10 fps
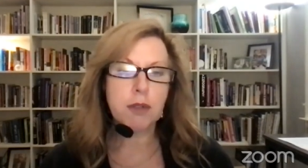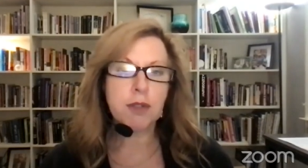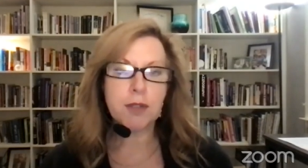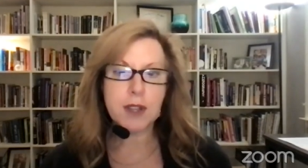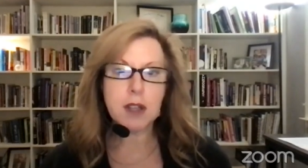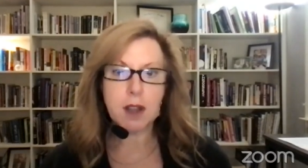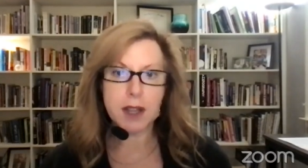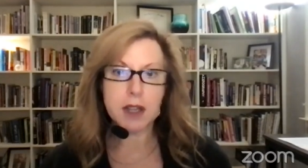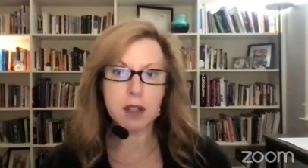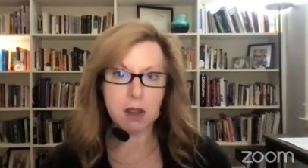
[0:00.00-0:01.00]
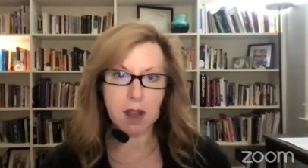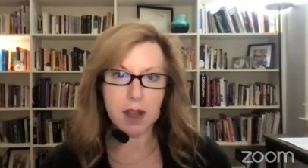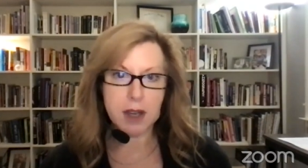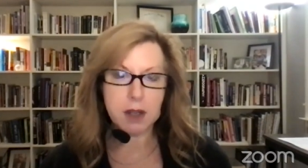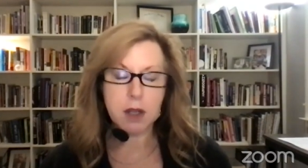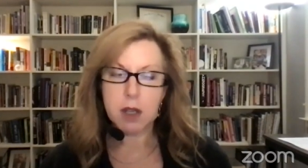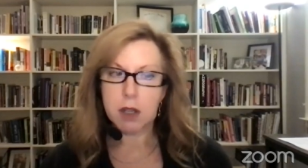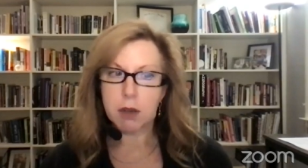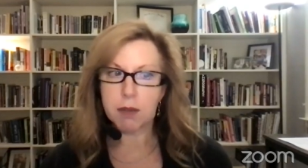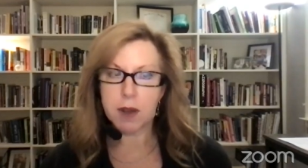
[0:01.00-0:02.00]
could feel like a lie.
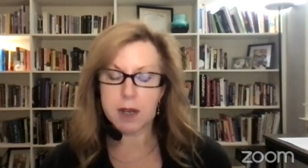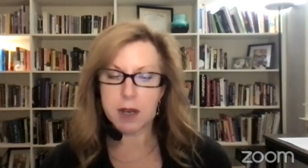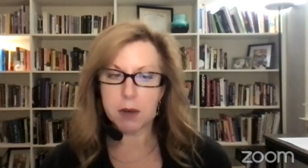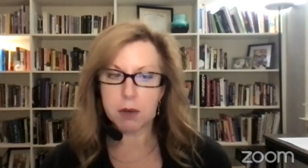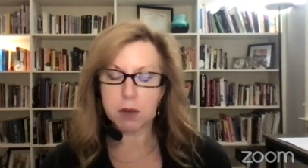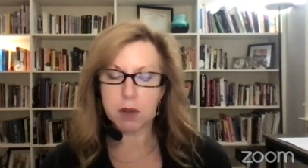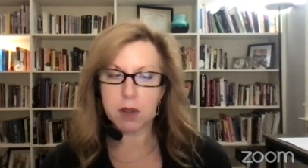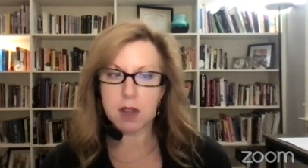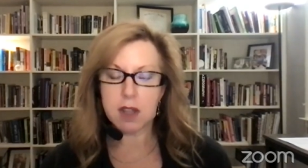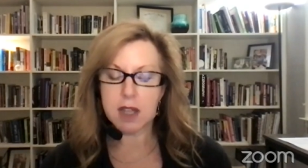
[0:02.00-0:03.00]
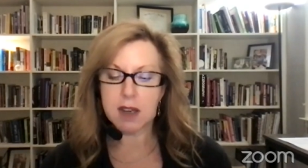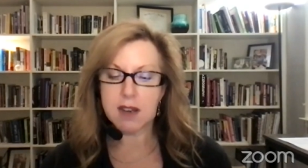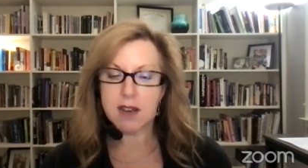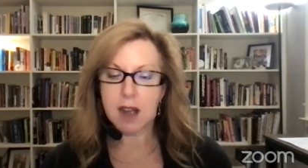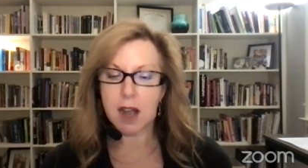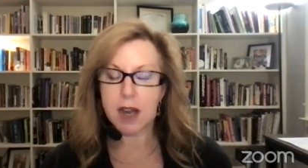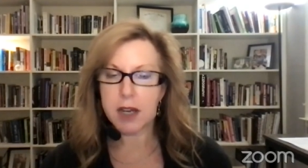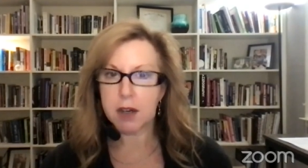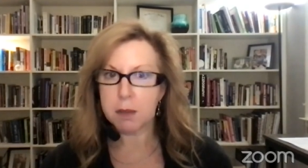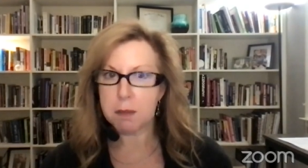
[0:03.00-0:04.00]
You mm-hmm. find out the
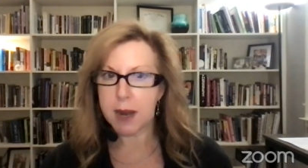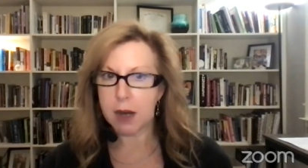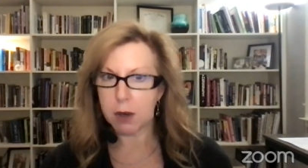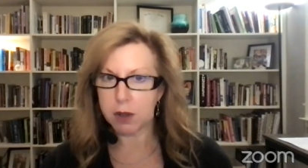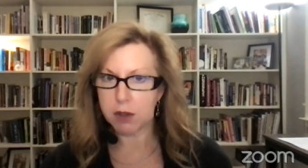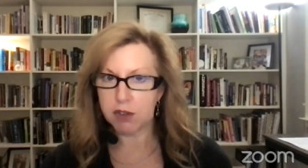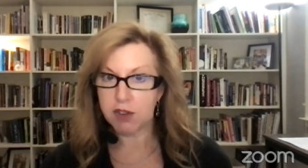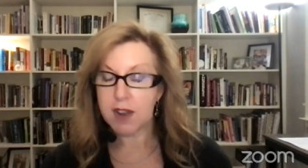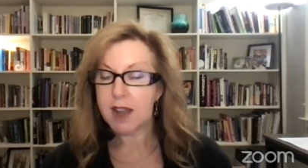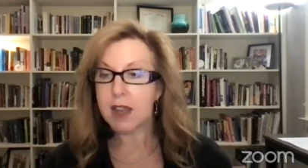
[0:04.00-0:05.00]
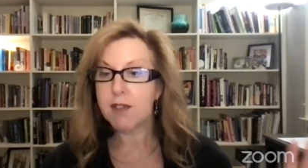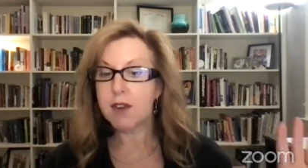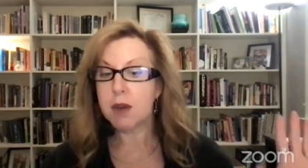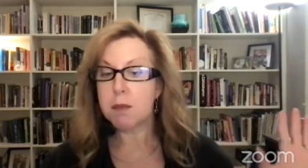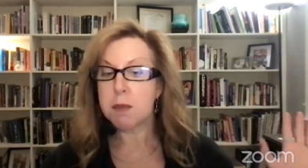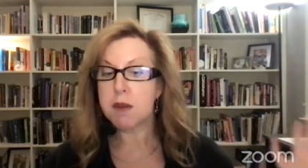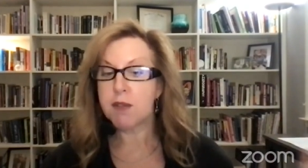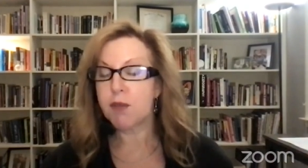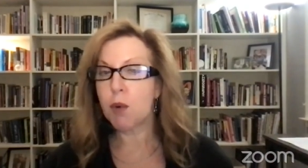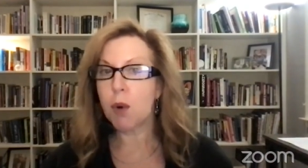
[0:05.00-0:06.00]
entire marriage, mm-hmm. even
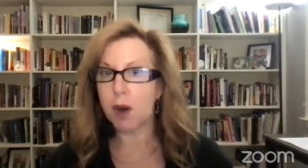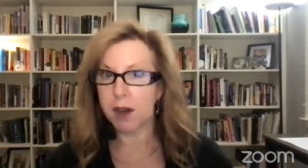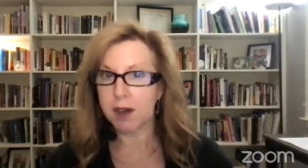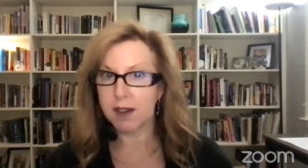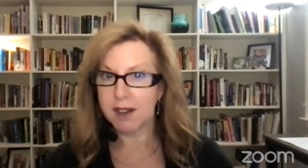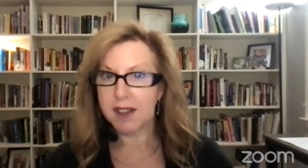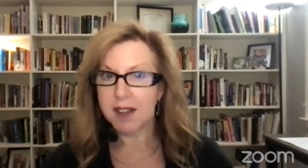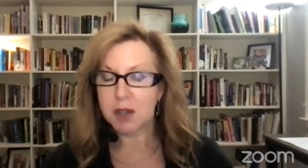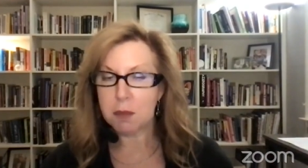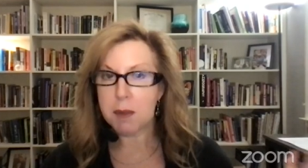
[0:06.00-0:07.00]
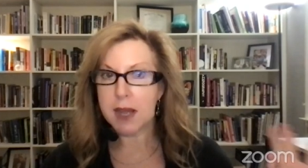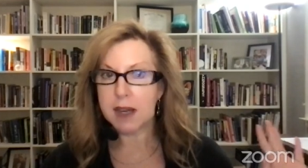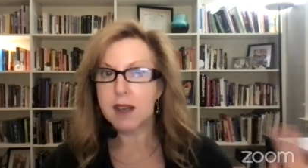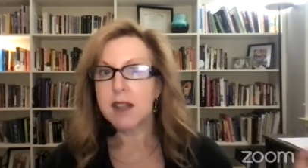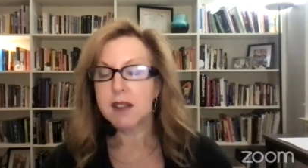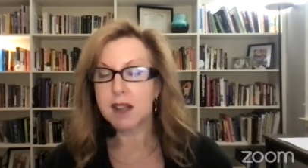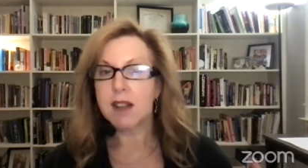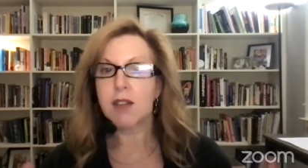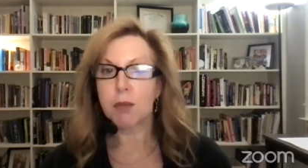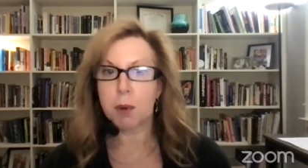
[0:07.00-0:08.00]
before you met,
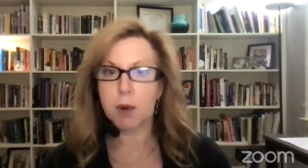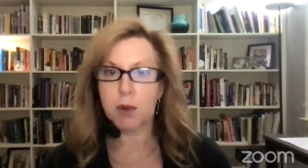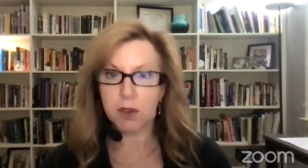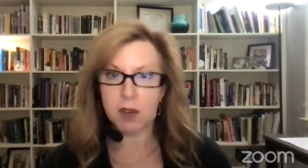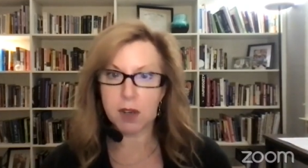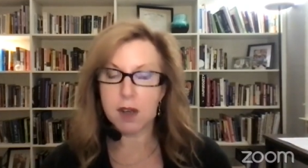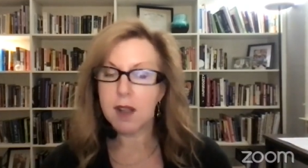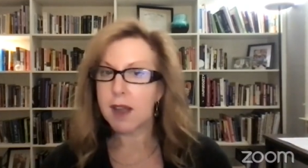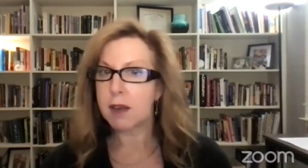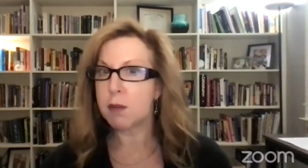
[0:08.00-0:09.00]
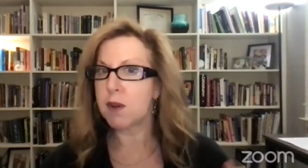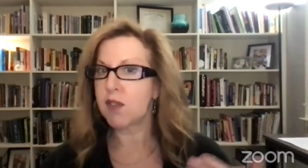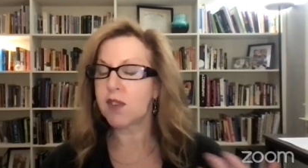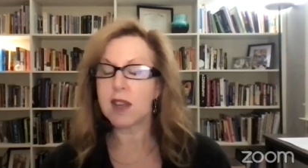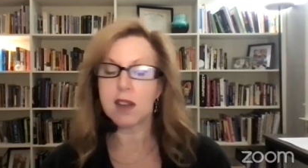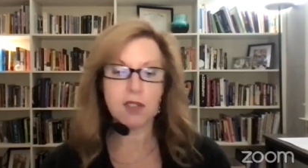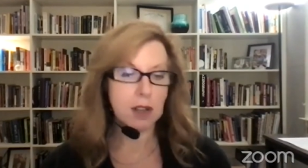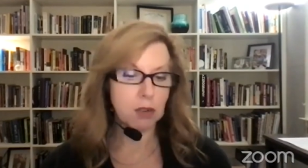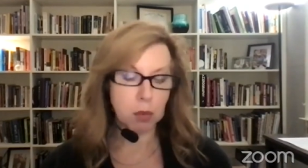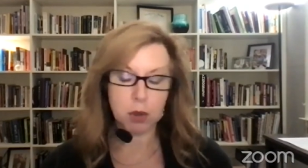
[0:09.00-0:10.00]
that this person had been seeing
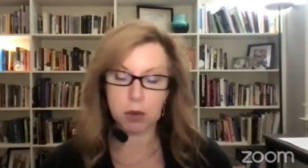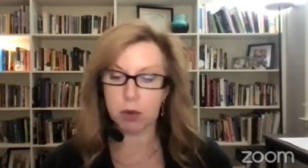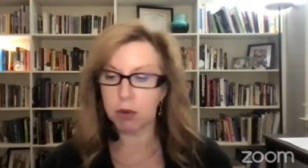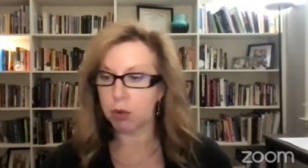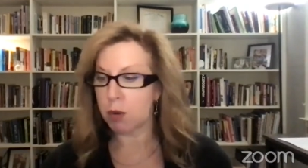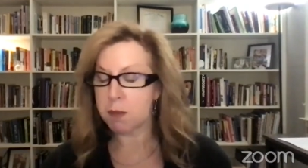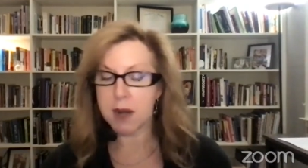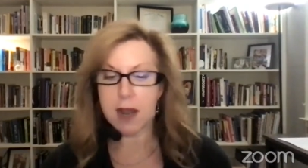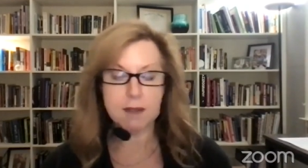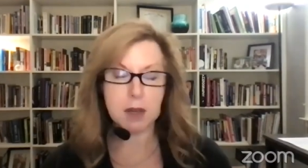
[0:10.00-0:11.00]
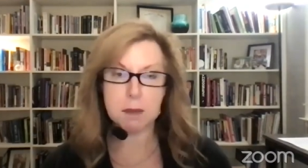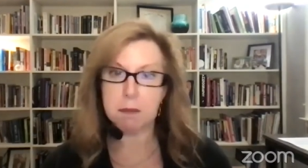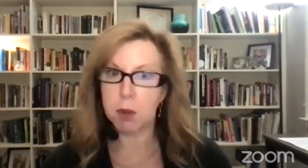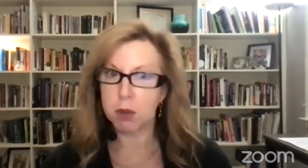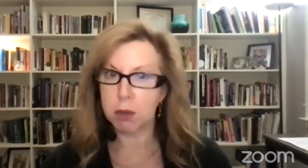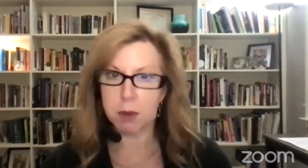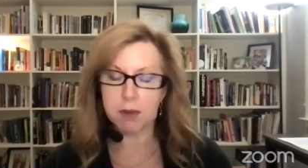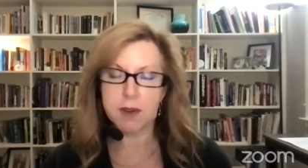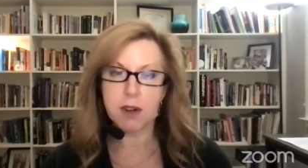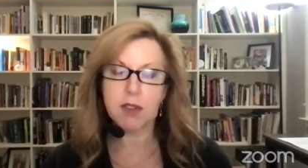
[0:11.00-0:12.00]
sex workers or been having
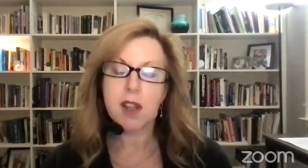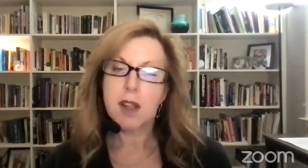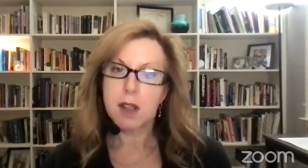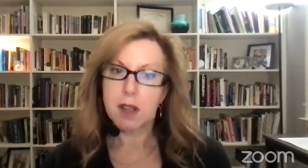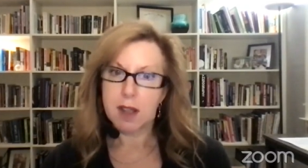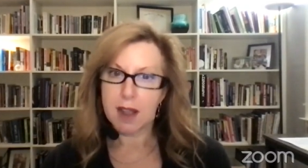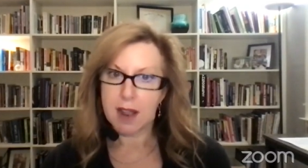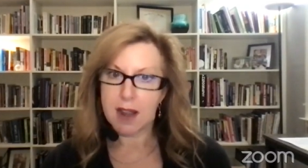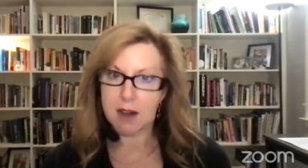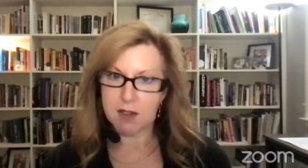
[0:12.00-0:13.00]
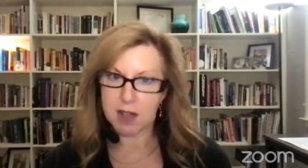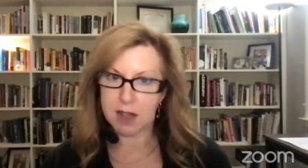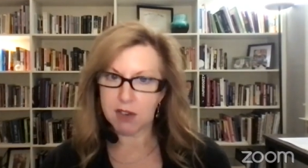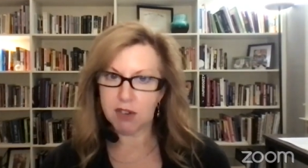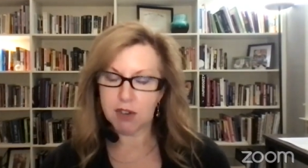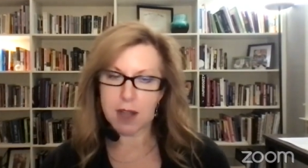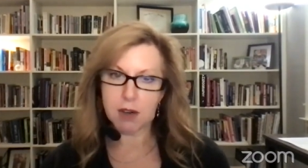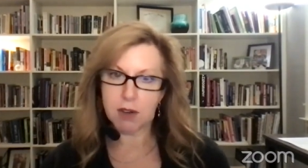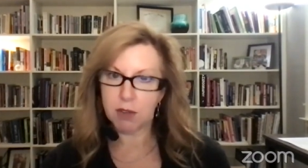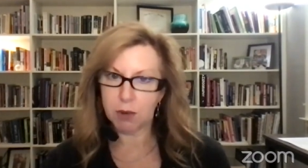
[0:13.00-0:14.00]
multiple affairs, and everything gets
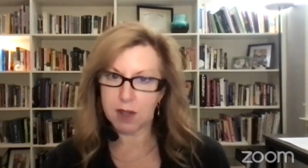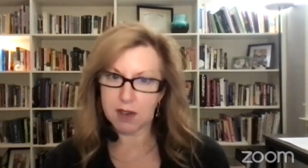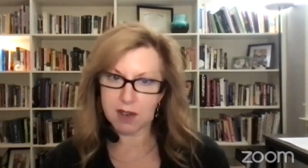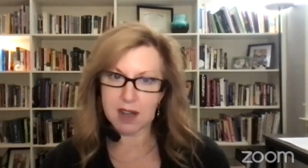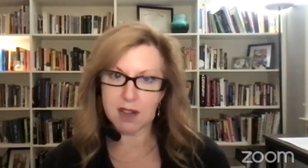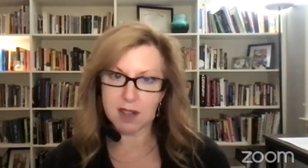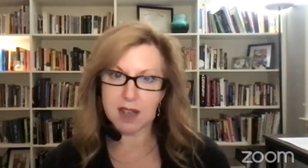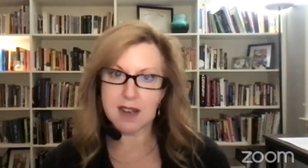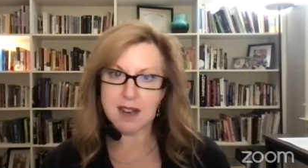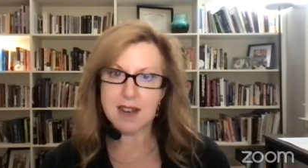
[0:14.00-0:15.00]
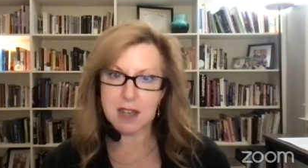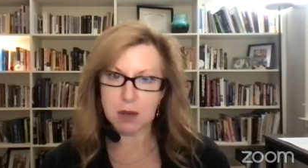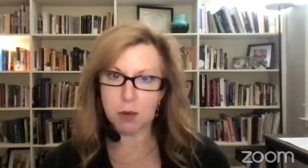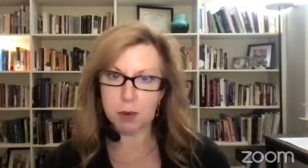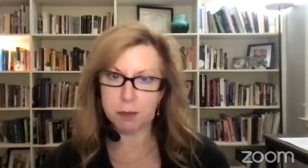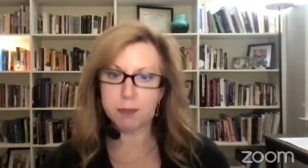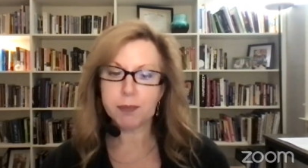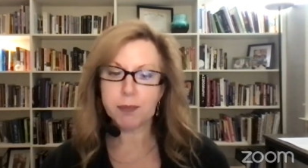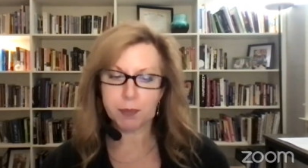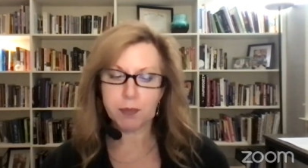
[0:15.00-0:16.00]
shattered. So that's kind of the continuum.